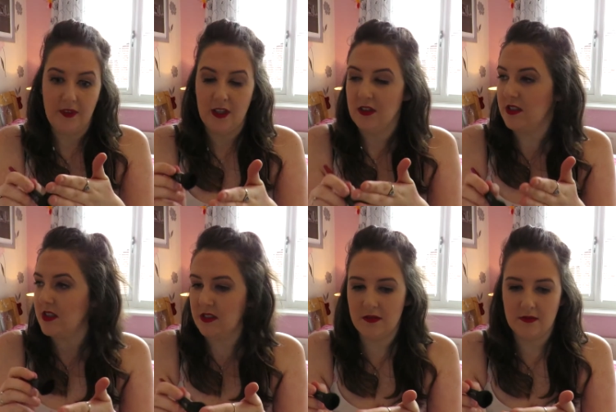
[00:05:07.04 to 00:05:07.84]

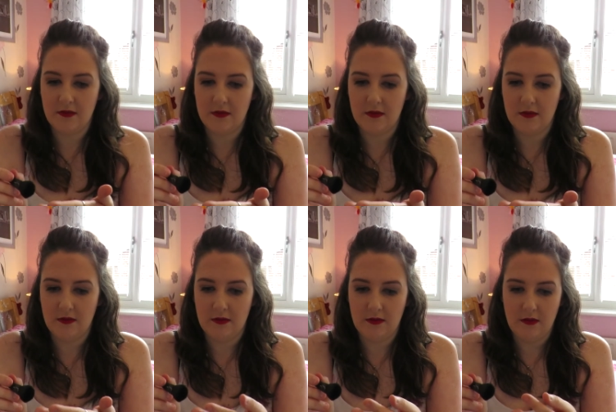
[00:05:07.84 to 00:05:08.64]
Looks,
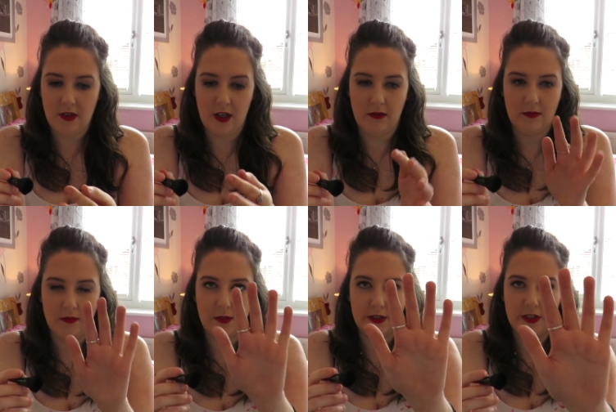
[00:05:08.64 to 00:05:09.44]
oh,
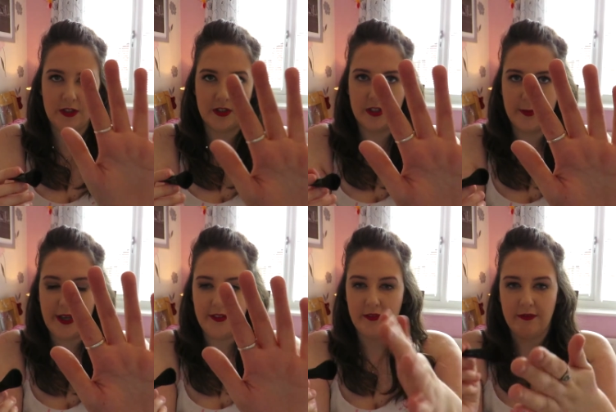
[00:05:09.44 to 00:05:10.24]
one's just come
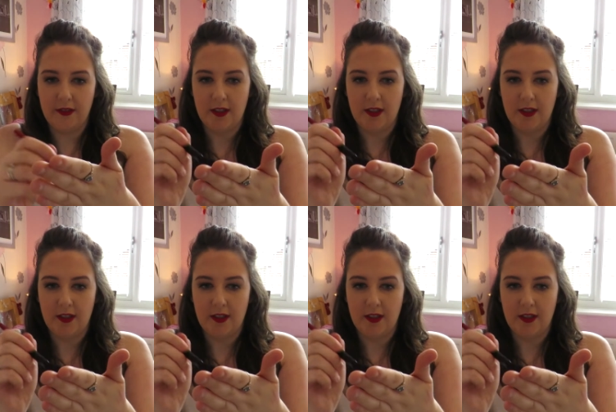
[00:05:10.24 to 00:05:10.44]
out.